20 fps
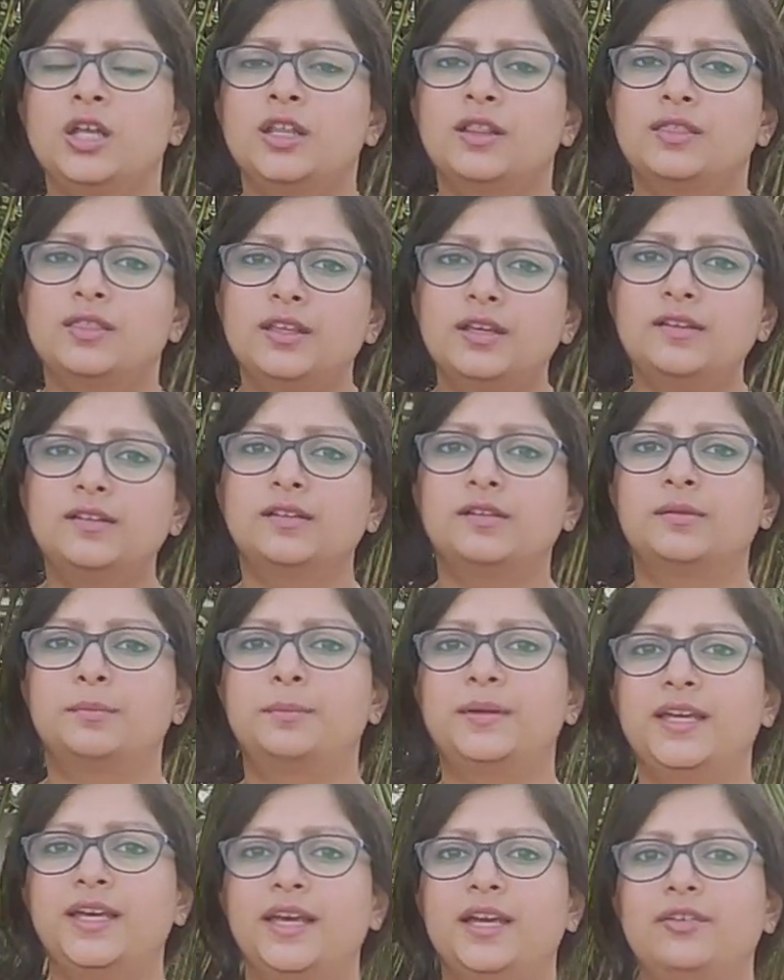This
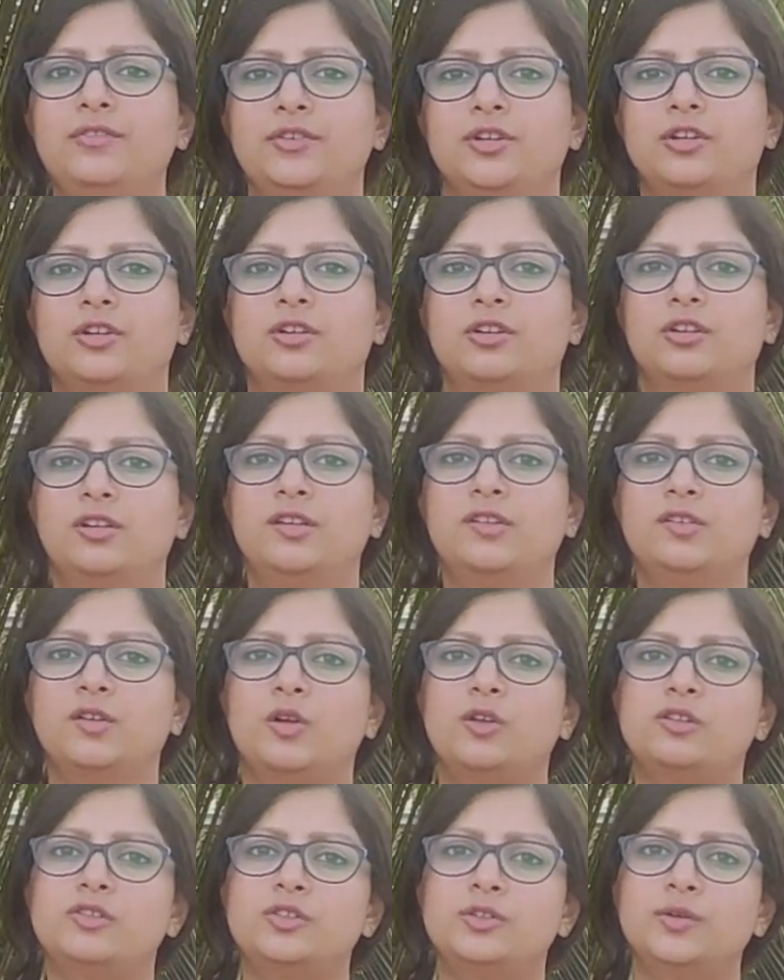behavior is
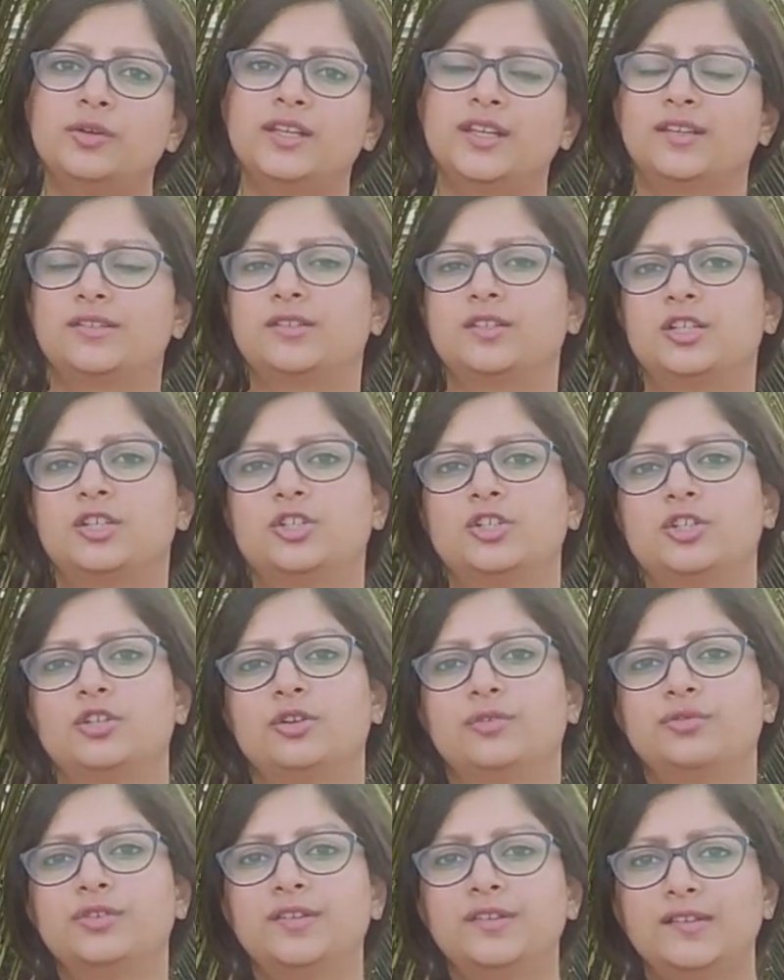also an extension
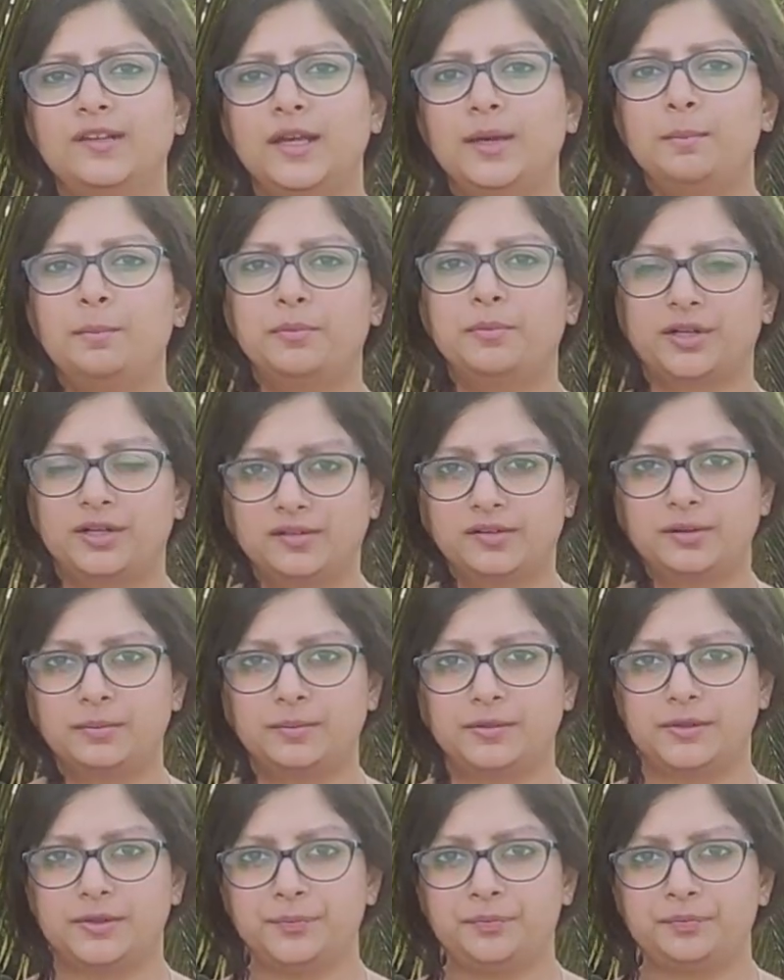of the same principle.